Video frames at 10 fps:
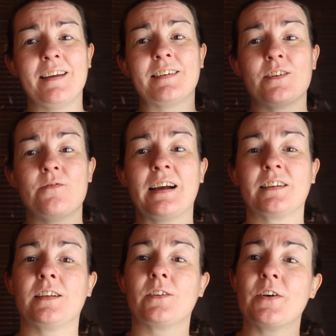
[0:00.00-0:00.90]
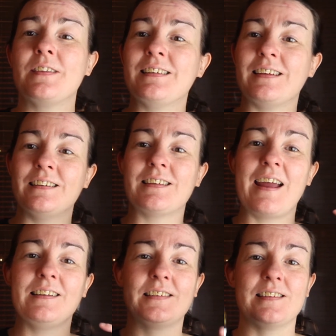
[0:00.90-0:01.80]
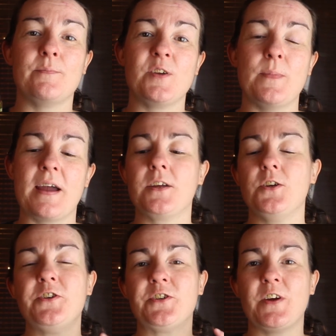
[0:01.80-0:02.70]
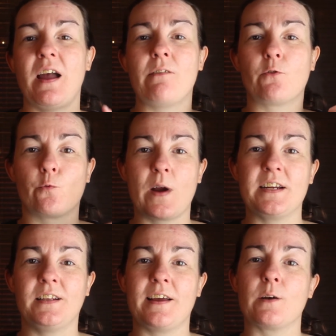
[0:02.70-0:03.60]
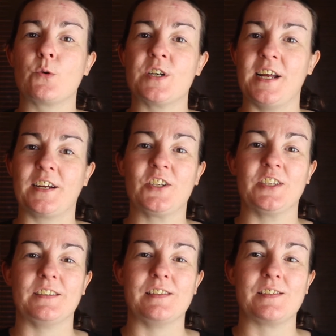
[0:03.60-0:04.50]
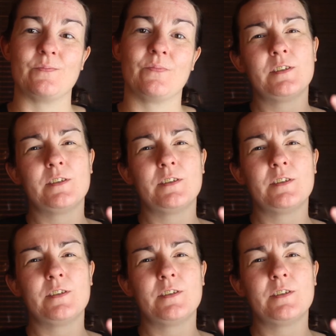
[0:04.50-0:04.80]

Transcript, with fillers: is the fact that though this is a semi-mech, you do have regulator protections,